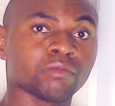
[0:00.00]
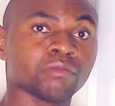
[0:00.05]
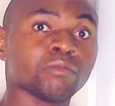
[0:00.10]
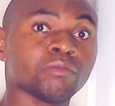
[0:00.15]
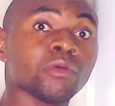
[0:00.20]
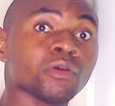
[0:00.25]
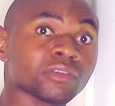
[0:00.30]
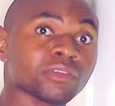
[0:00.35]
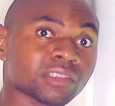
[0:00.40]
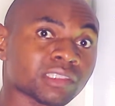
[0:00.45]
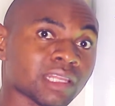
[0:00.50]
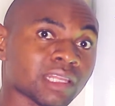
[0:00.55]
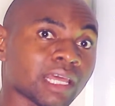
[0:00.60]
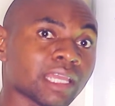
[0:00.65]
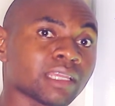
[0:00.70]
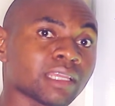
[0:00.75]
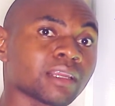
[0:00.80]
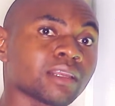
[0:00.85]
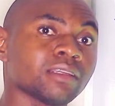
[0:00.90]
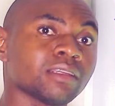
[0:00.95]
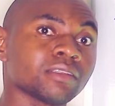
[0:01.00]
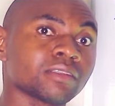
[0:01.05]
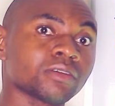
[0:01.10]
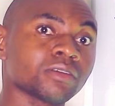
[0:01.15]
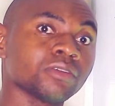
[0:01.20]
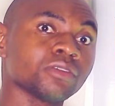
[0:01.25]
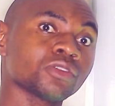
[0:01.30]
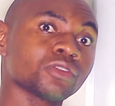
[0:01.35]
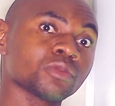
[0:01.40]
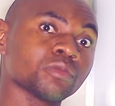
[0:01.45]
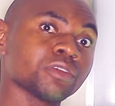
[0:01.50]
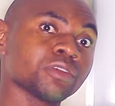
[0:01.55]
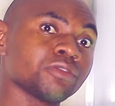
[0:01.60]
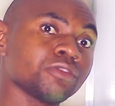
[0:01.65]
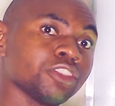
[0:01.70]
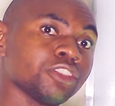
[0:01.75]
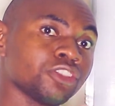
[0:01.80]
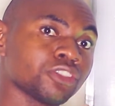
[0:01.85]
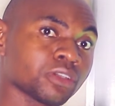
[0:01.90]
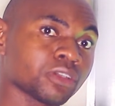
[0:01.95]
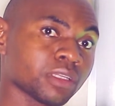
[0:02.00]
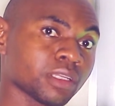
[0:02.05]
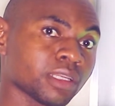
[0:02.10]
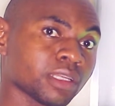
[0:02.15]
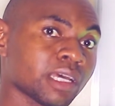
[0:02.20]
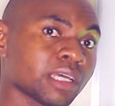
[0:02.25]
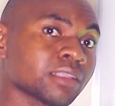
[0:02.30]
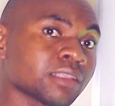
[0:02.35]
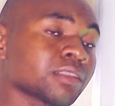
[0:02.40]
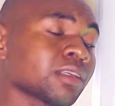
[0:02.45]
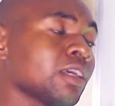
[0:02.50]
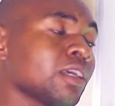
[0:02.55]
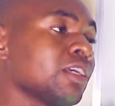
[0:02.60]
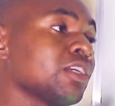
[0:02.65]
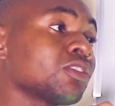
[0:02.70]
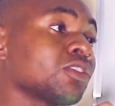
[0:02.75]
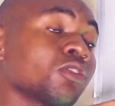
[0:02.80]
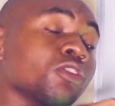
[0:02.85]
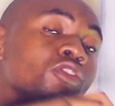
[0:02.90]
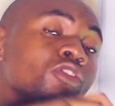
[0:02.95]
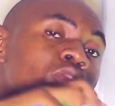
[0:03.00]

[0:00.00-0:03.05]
most likely is going to be regional, that is going